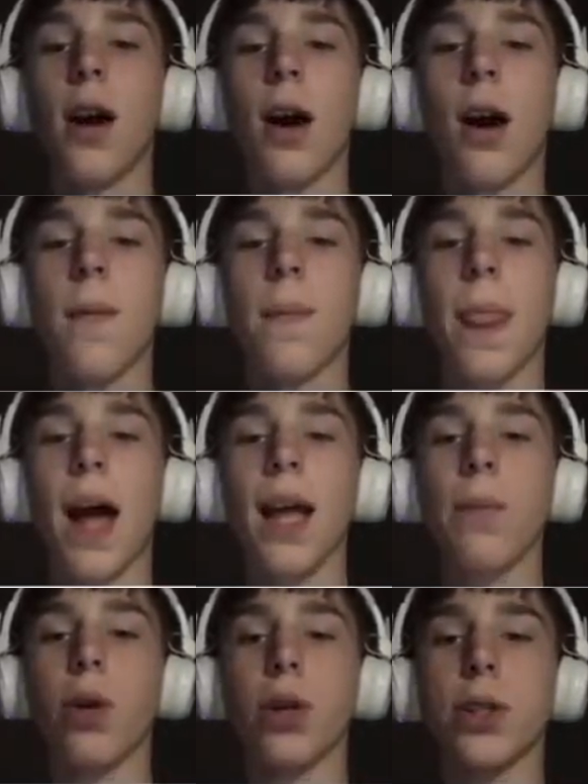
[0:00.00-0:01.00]
Um,
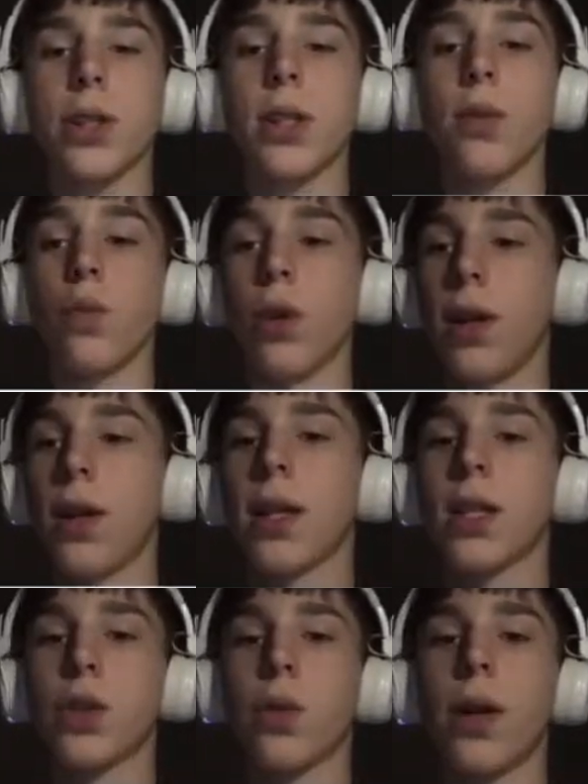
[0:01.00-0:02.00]
I personally really
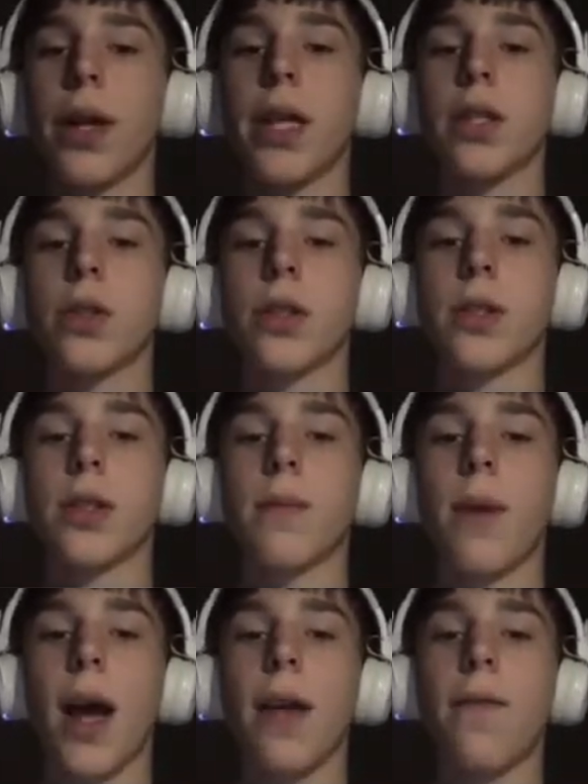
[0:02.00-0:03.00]
like this one. This
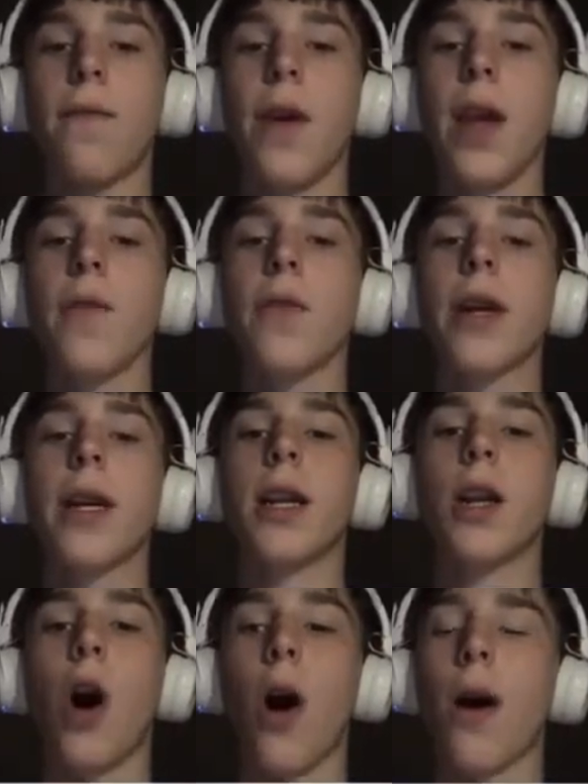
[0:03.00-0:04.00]
is my favorite
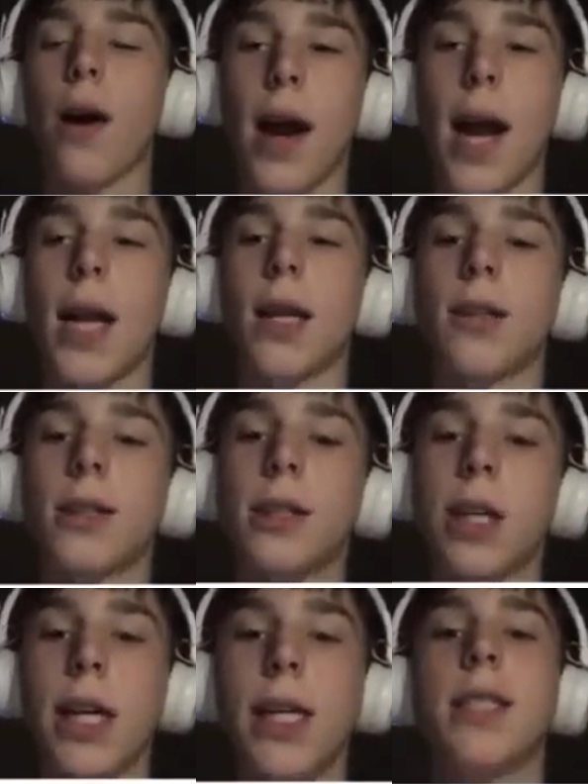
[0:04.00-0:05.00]
car add-on
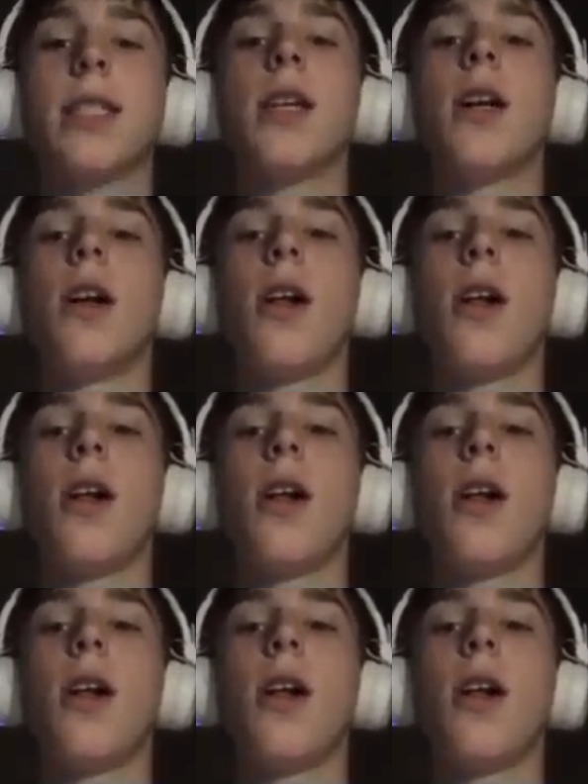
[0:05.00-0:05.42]
there is.